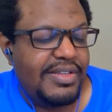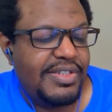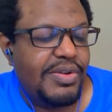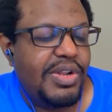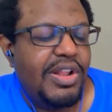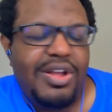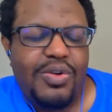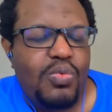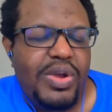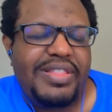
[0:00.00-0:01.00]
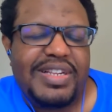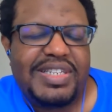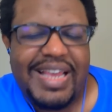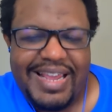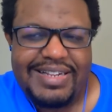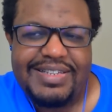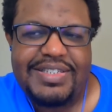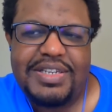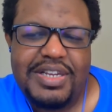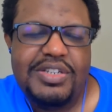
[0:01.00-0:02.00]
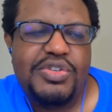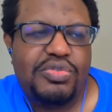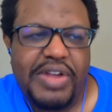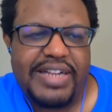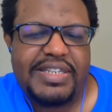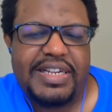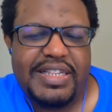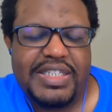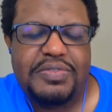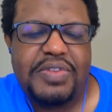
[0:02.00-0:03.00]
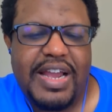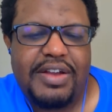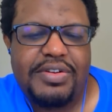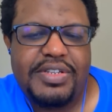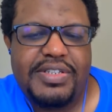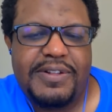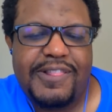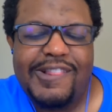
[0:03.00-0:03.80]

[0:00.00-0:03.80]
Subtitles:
So along with the Titans contracting this virus